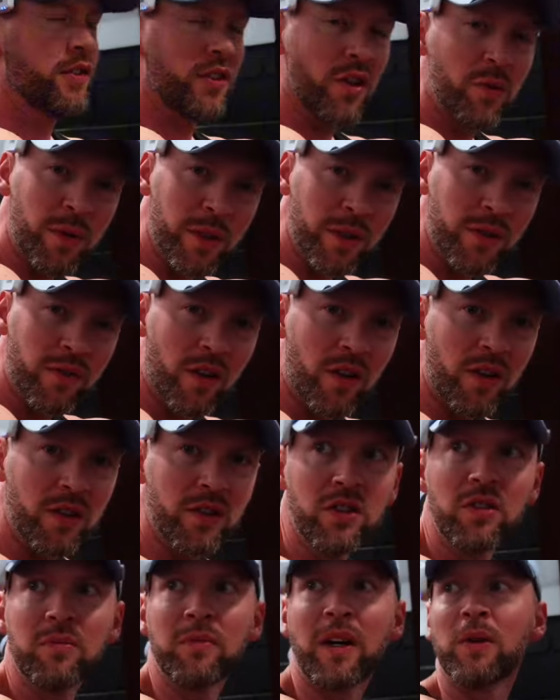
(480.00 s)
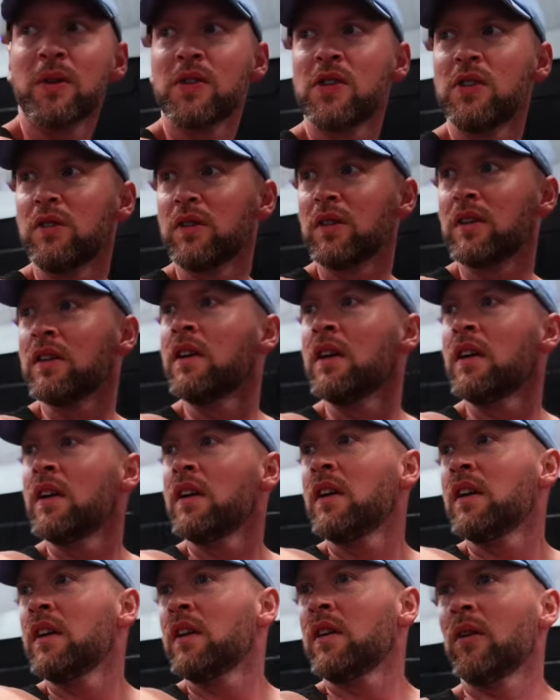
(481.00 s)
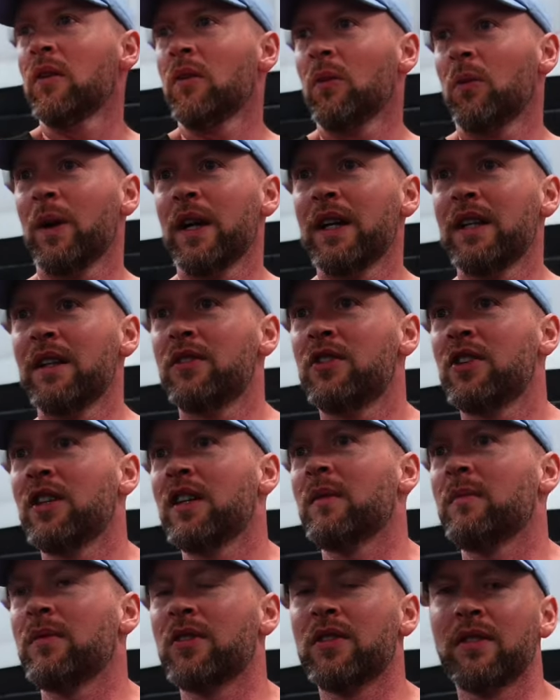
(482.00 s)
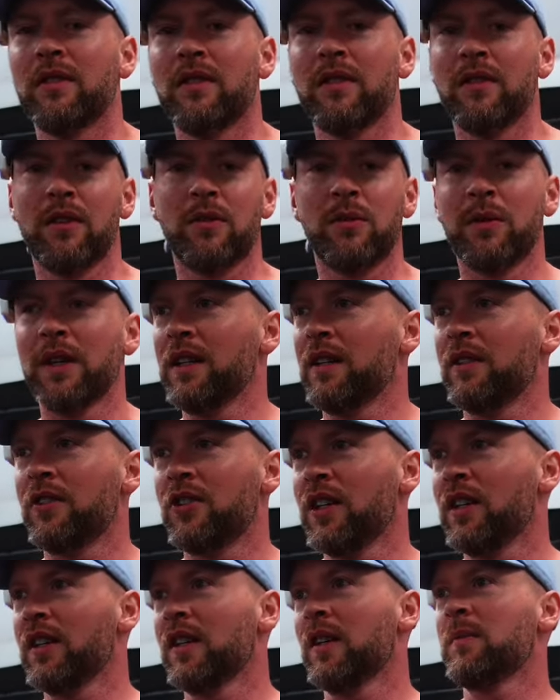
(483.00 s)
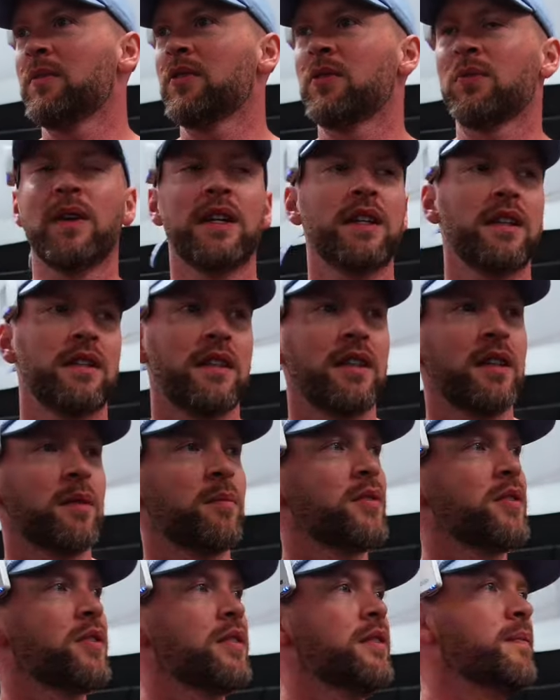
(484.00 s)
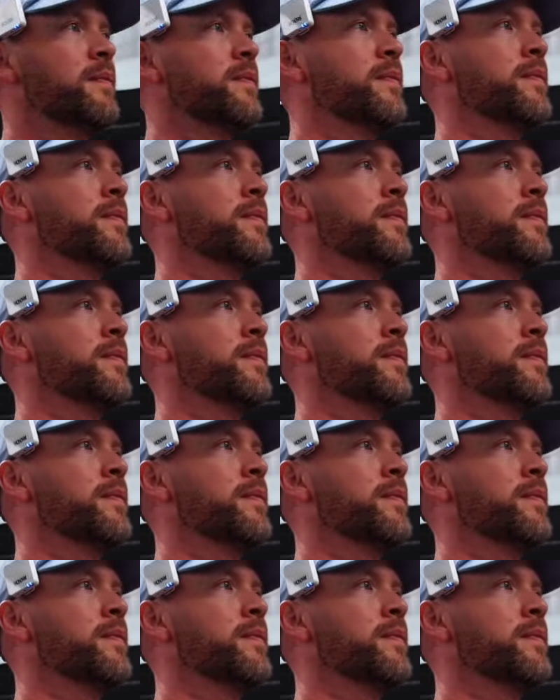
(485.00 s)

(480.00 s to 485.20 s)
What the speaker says: so much volume. I was doing weighted chin-ups, weighted dips.